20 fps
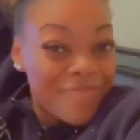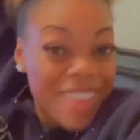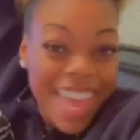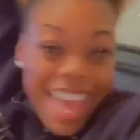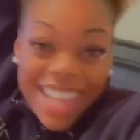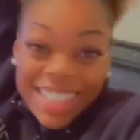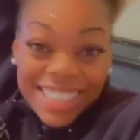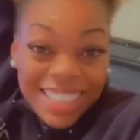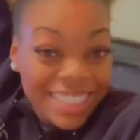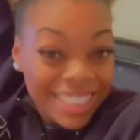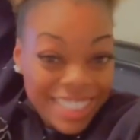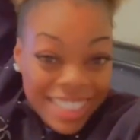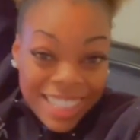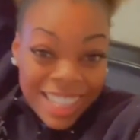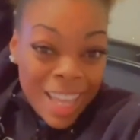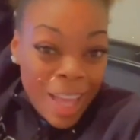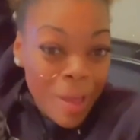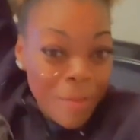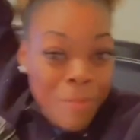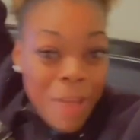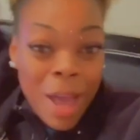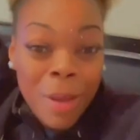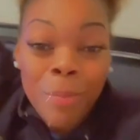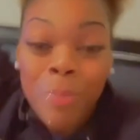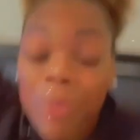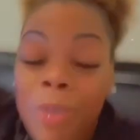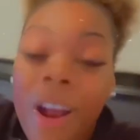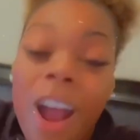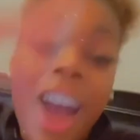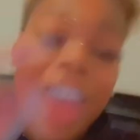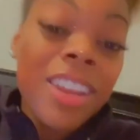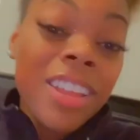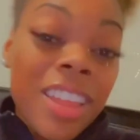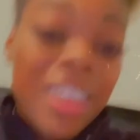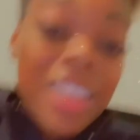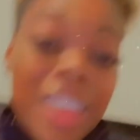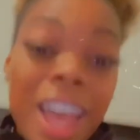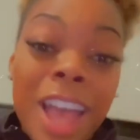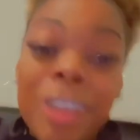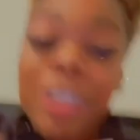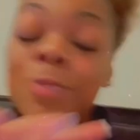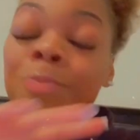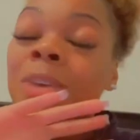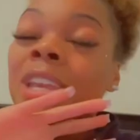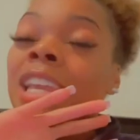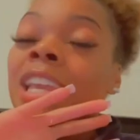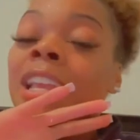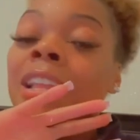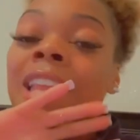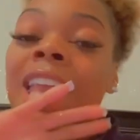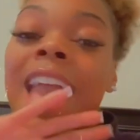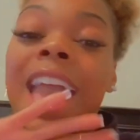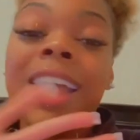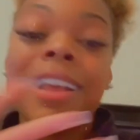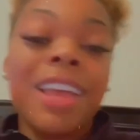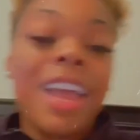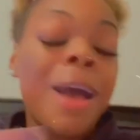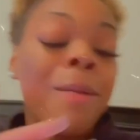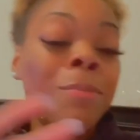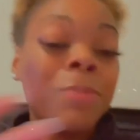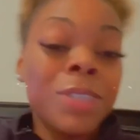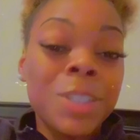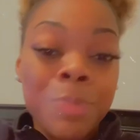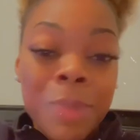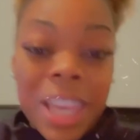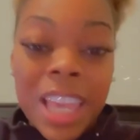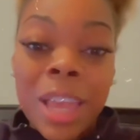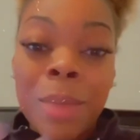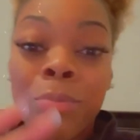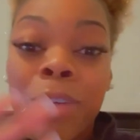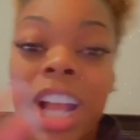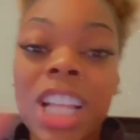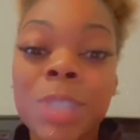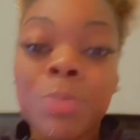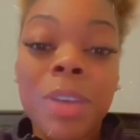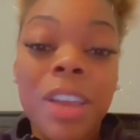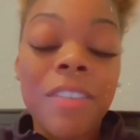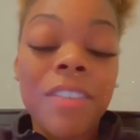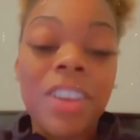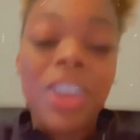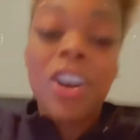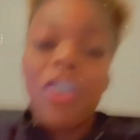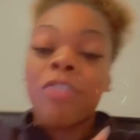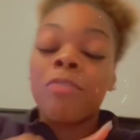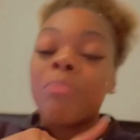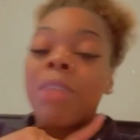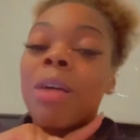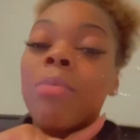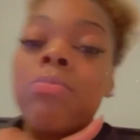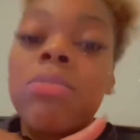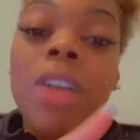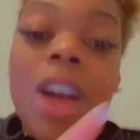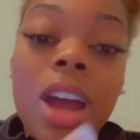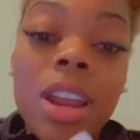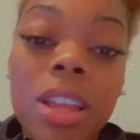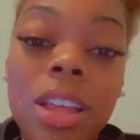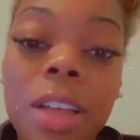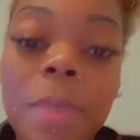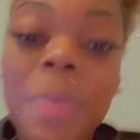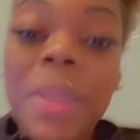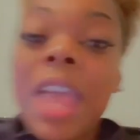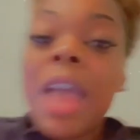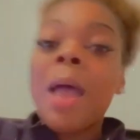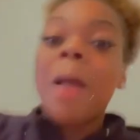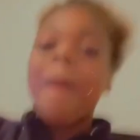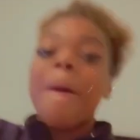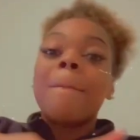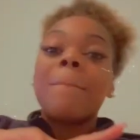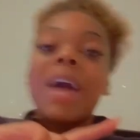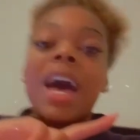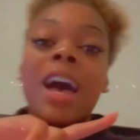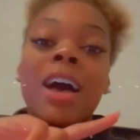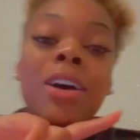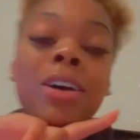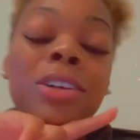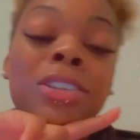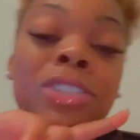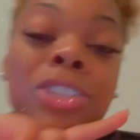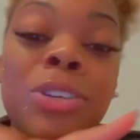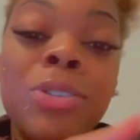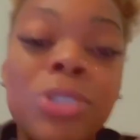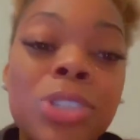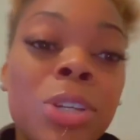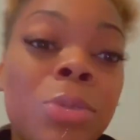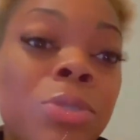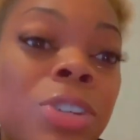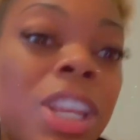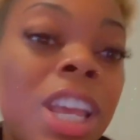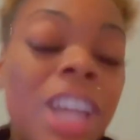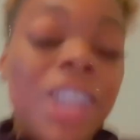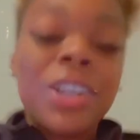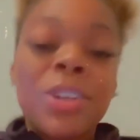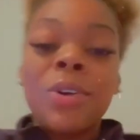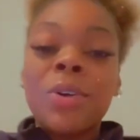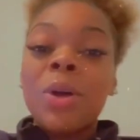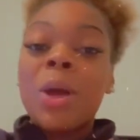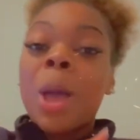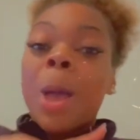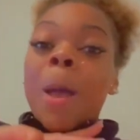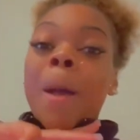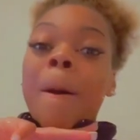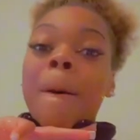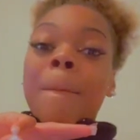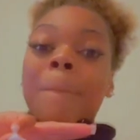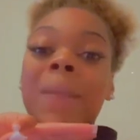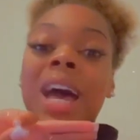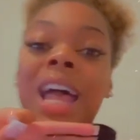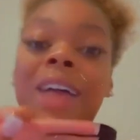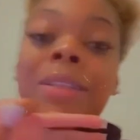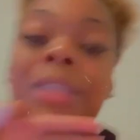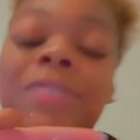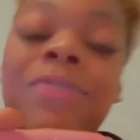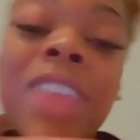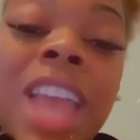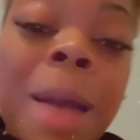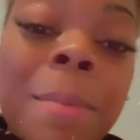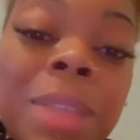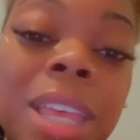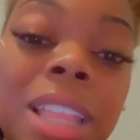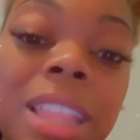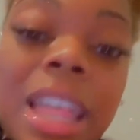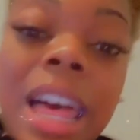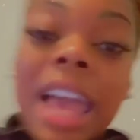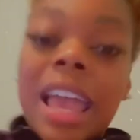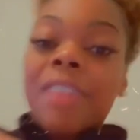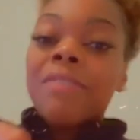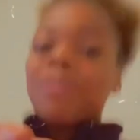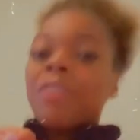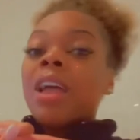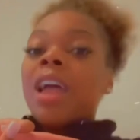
AlTesha Glam, my product. I'm speaking. I'm speaking prosperity over my product, my YouTube channel, my family life,